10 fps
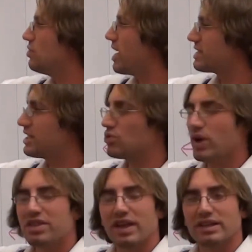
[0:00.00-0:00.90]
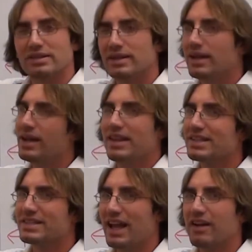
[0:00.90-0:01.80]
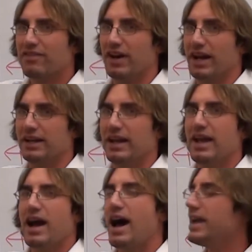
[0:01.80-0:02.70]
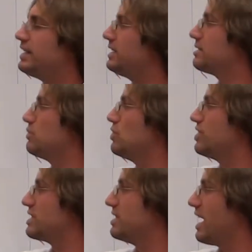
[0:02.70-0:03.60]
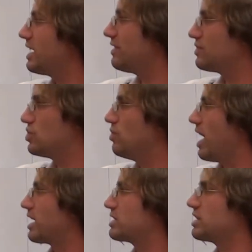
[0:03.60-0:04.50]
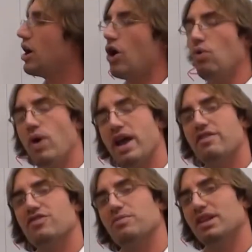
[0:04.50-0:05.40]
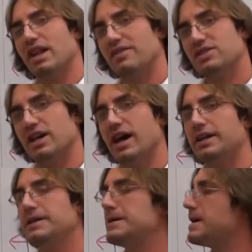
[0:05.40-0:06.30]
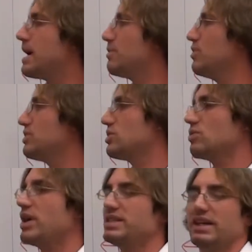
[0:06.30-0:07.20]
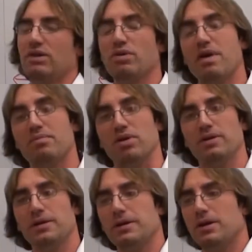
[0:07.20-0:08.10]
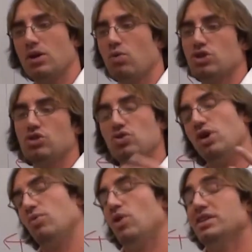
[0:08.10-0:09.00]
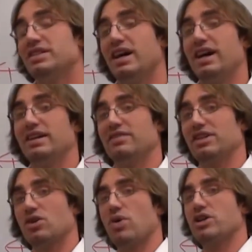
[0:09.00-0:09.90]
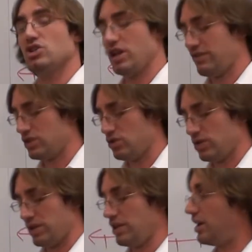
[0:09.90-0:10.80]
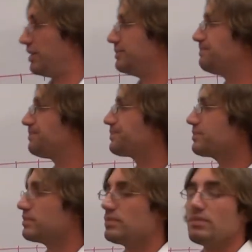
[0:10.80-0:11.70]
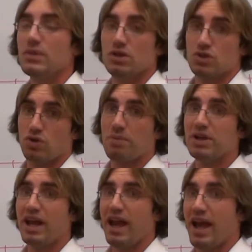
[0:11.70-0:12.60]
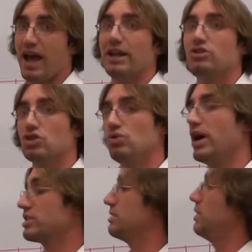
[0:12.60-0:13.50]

2x that's with it, that's not fine. I need to move this negative 2x away from the left side, move it to the right side. And remember, what you do on one side of an equation, you have to do on the other. So I'm going to add 2x to